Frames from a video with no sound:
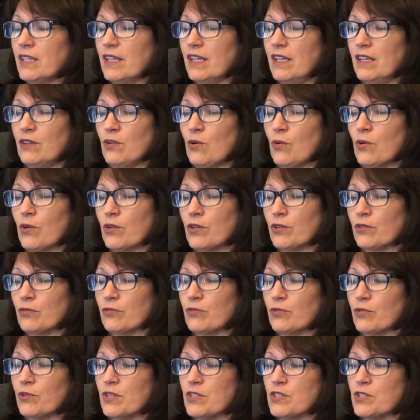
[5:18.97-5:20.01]
In order
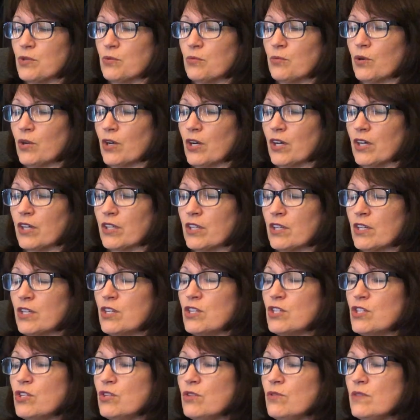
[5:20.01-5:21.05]
for it to work,
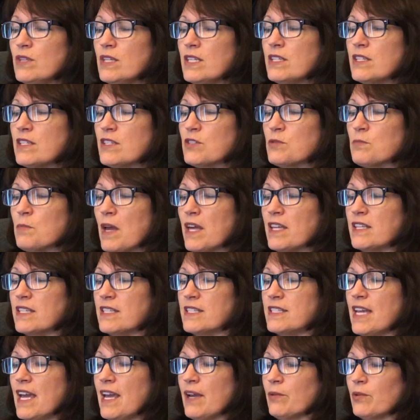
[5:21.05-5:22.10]
you need to spend a
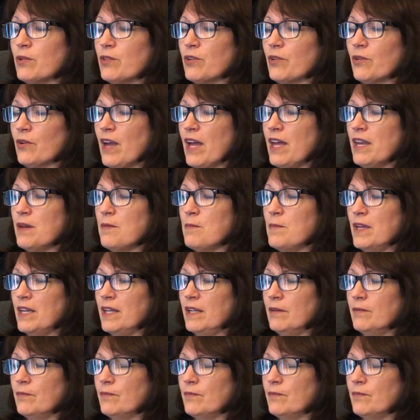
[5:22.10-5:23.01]
day with your enemy.